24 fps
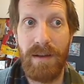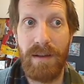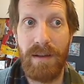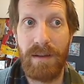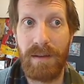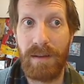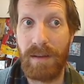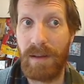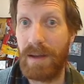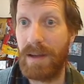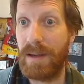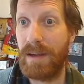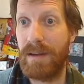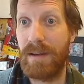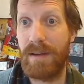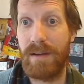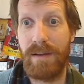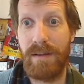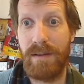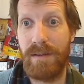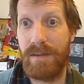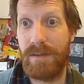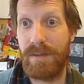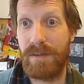like
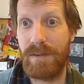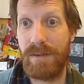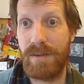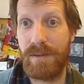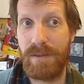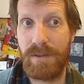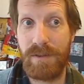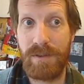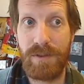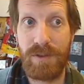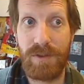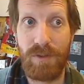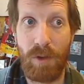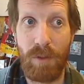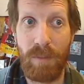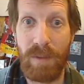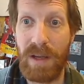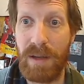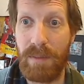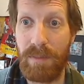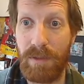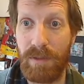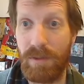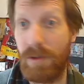
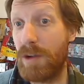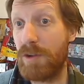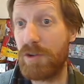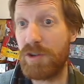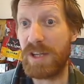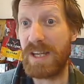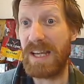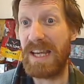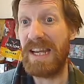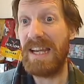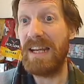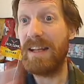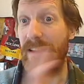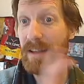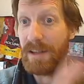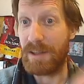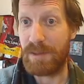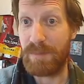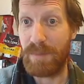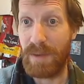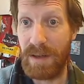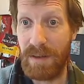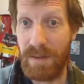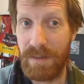Stormkeeper. Not just healing
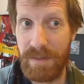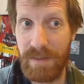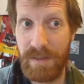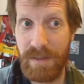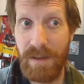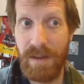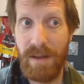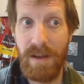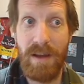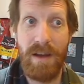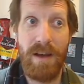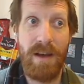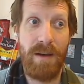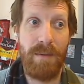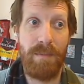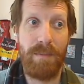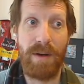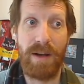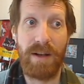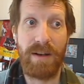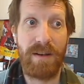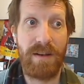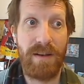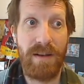spells,
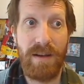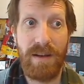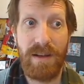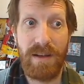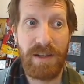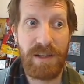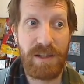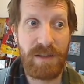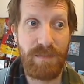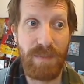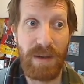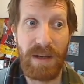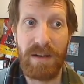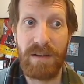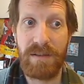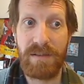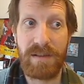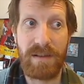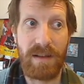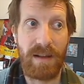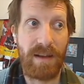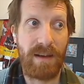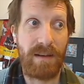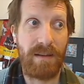but
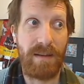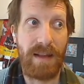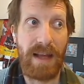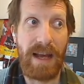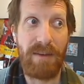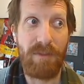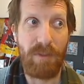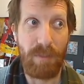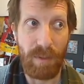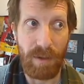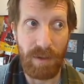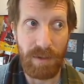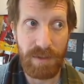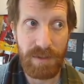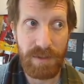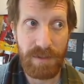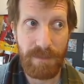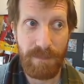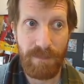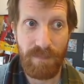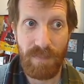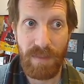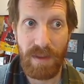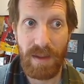spells like Lava Burst
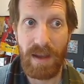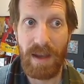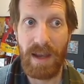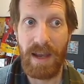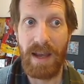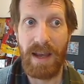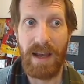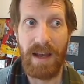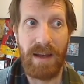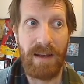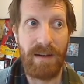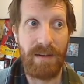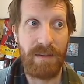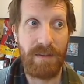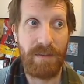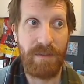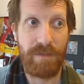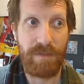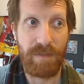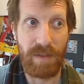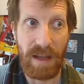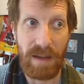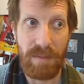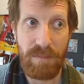and
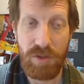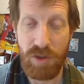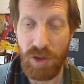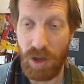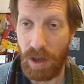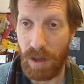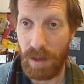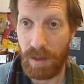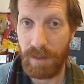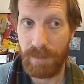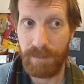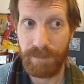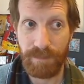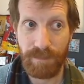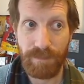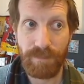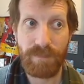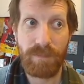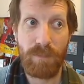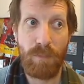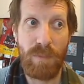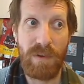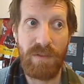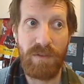Flame Shock.
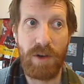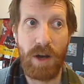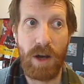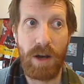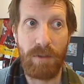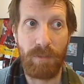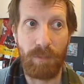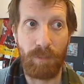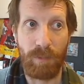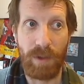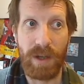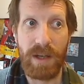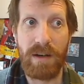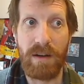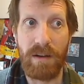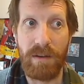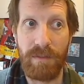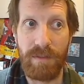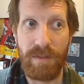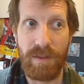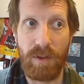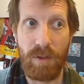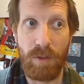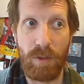We've gotten rid
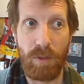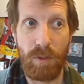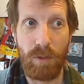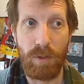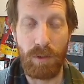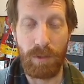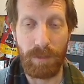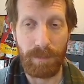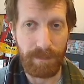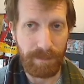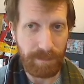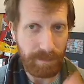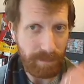of the whole